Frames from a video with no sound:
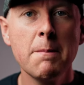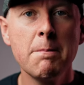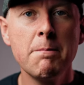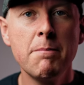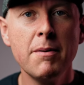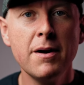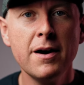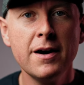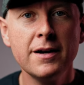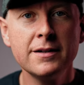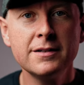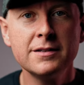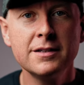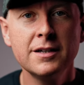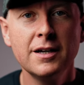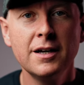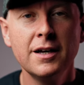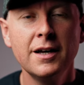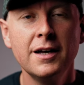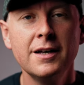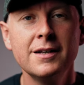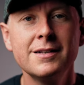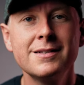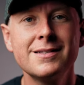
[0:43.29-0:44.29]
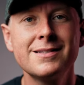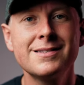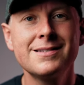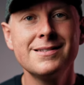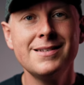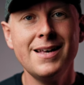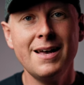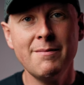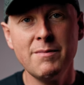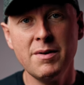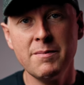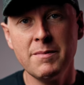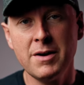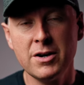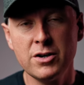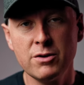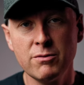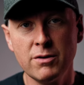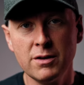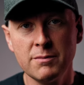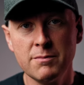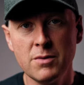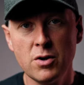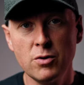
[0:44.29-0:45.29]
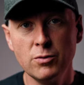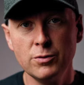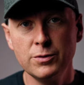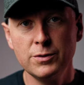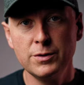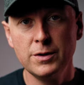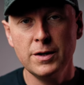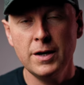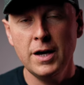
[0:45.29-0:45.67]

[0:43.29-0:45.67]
but semi-manual mode.